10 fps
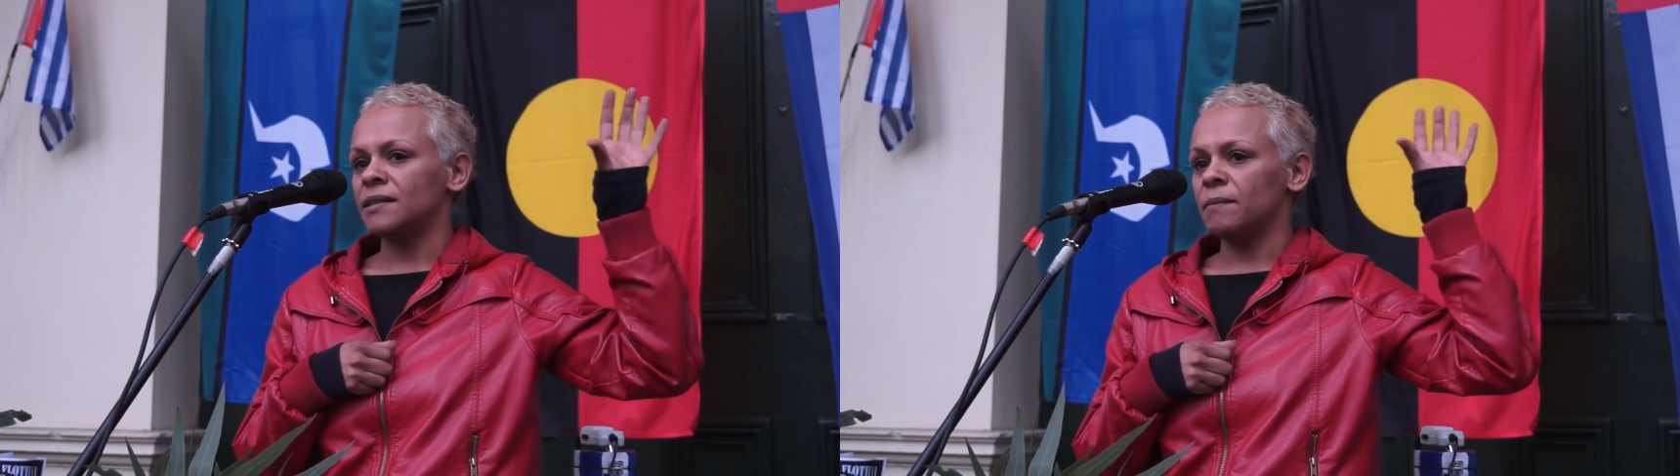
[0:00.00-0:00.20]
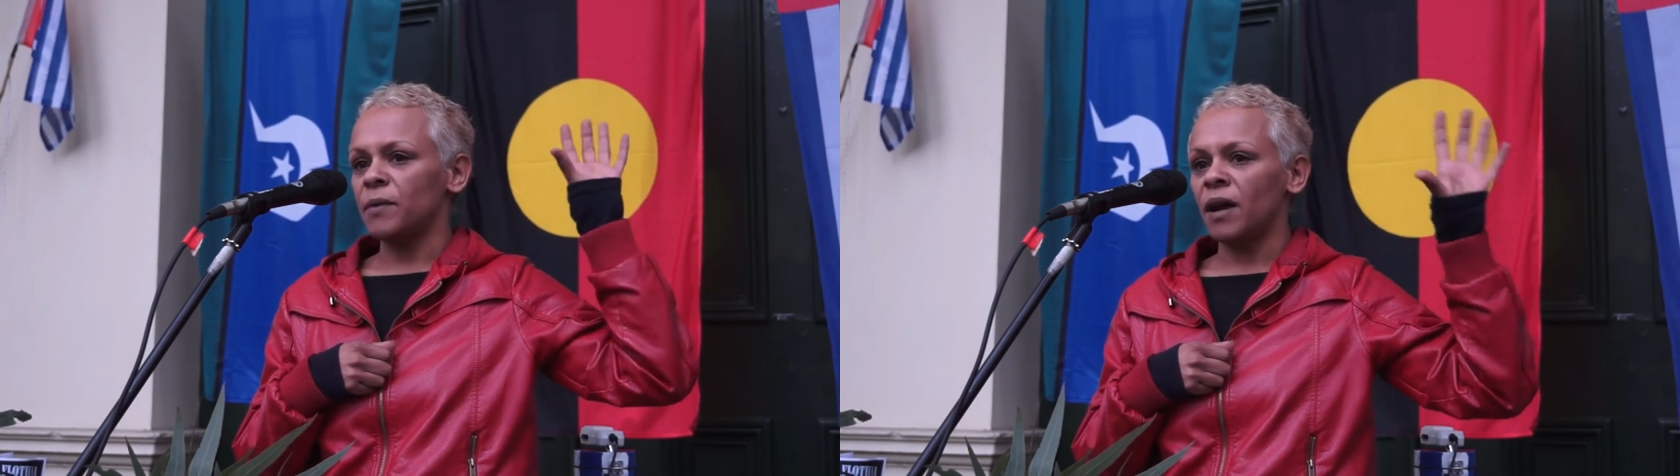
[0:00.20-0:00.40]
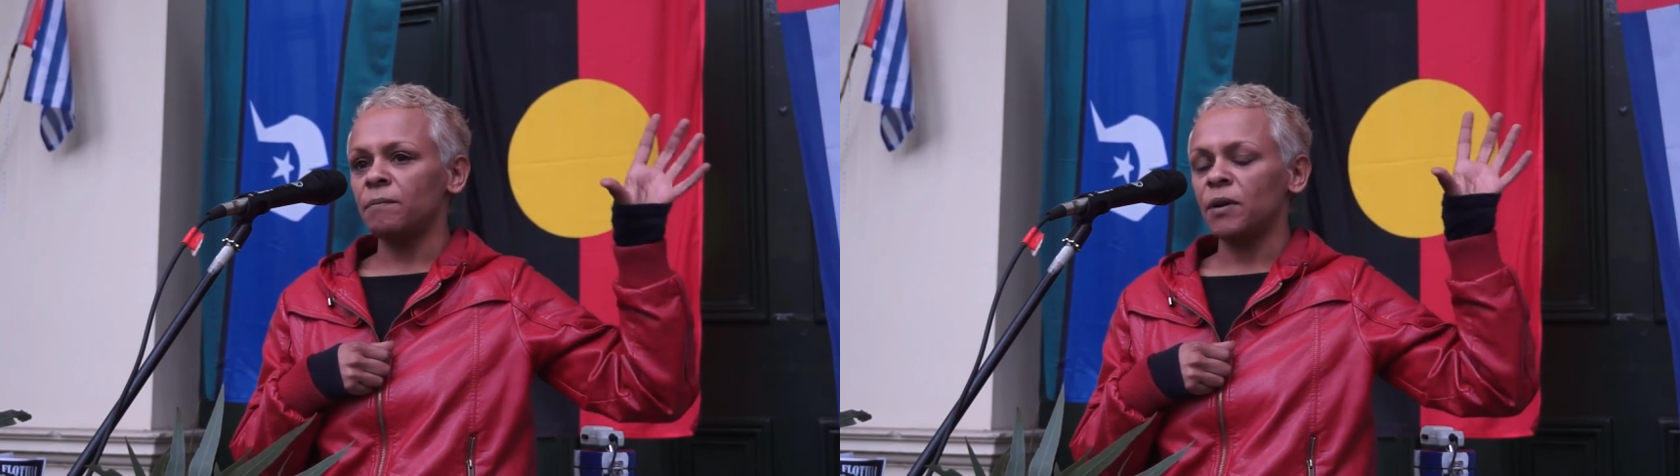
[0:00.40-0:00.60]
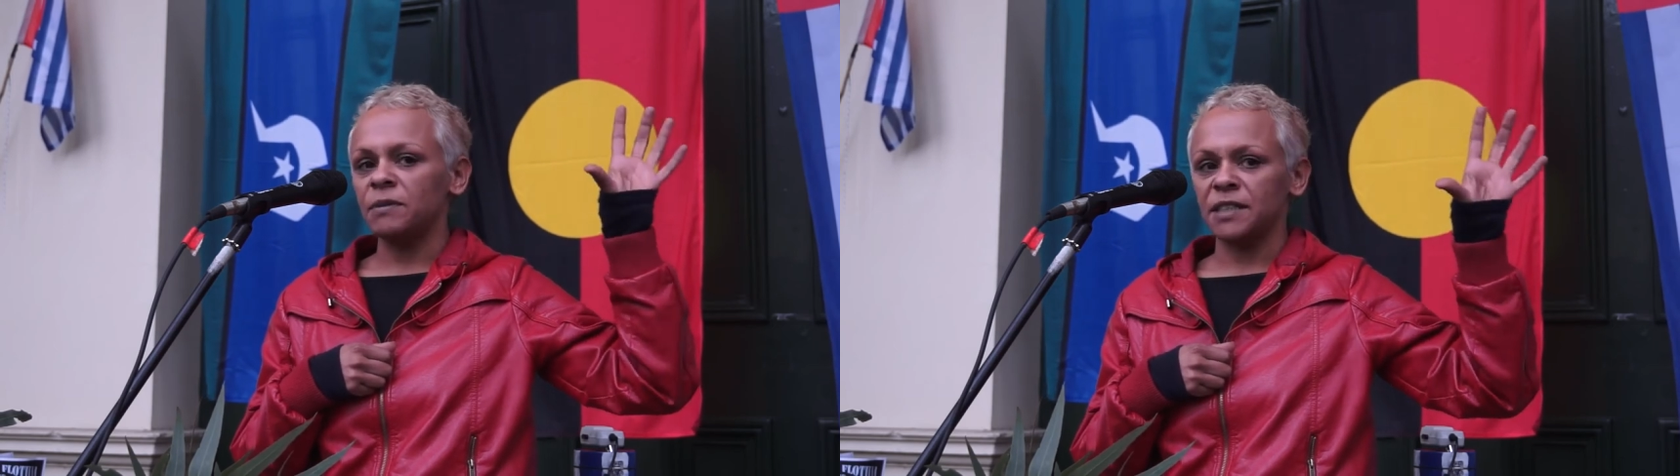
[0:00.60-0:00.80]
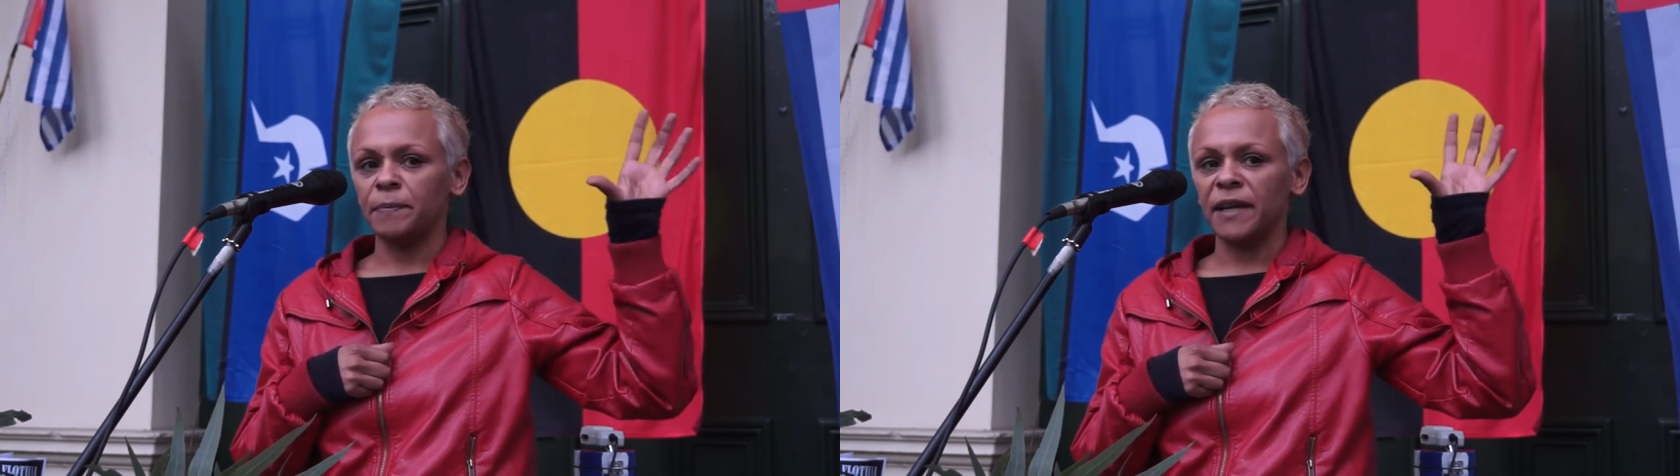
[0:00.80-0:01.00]
And I know I'm
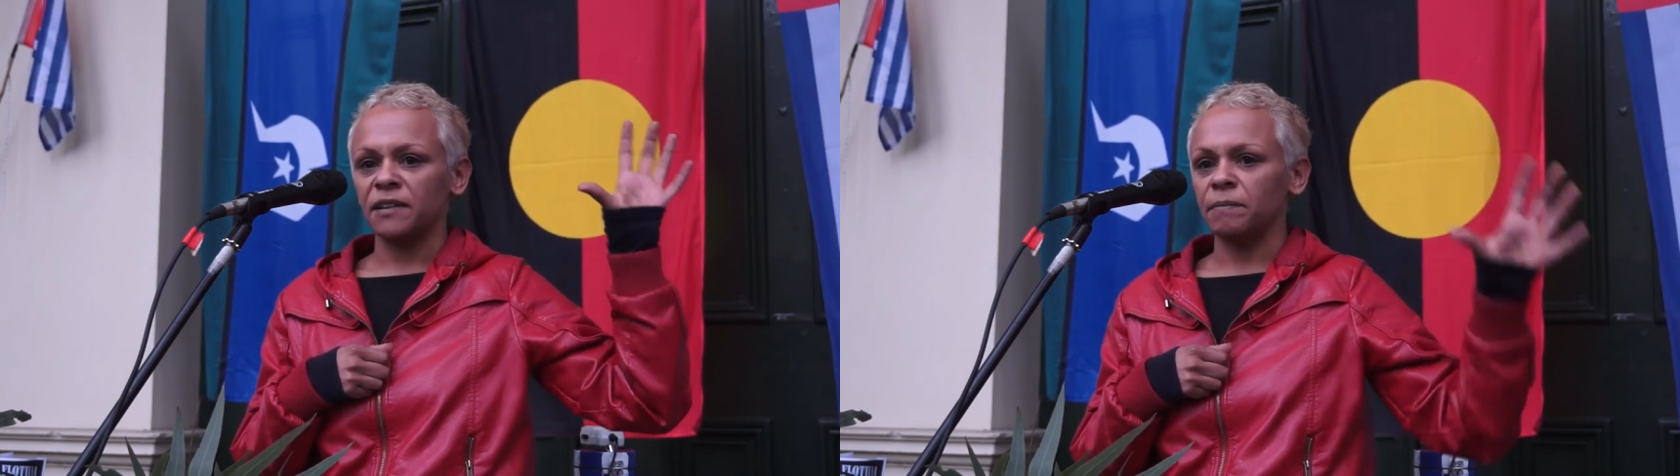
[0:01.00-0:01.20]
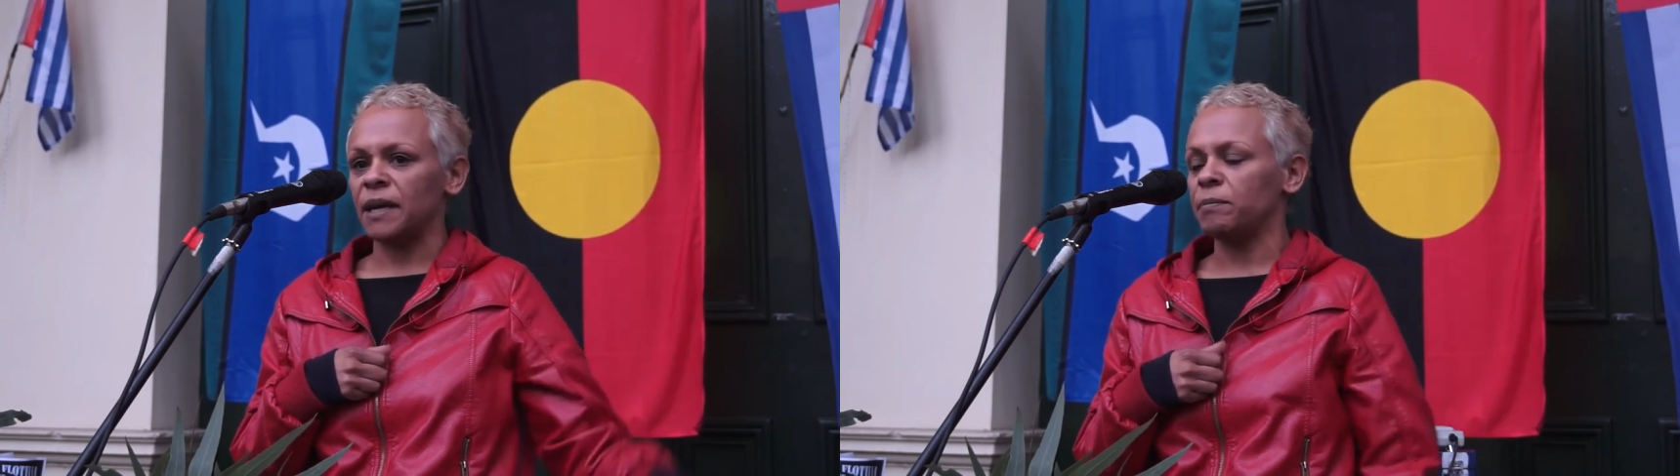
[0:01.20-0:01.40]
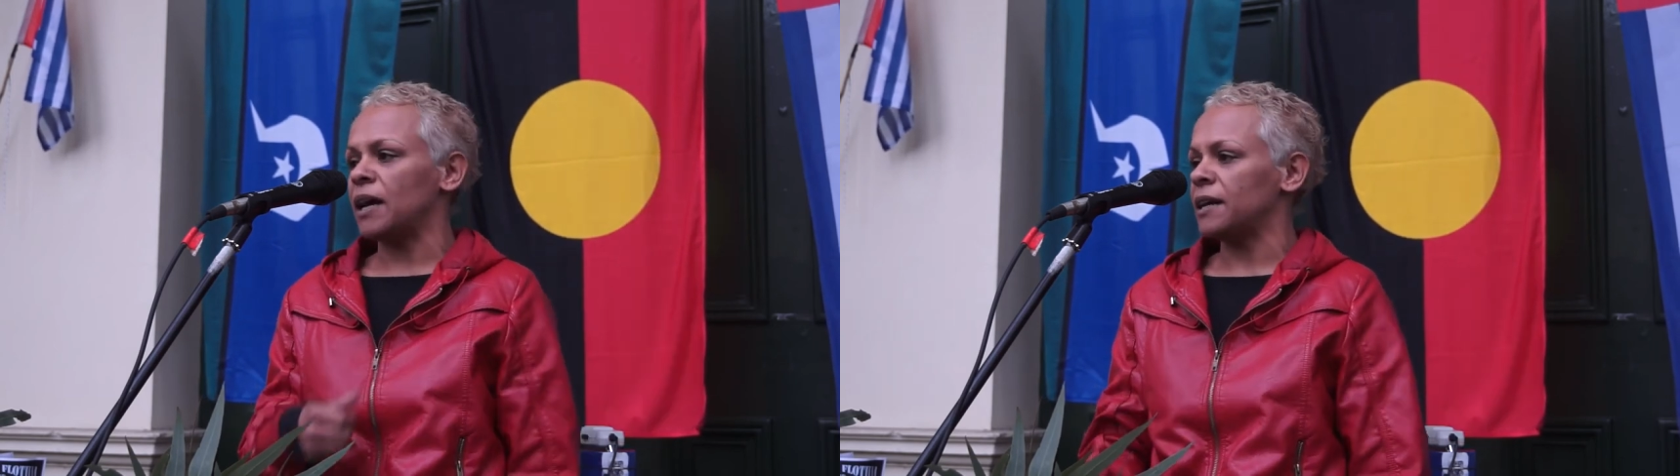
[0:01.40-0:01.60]
probably speaking to people who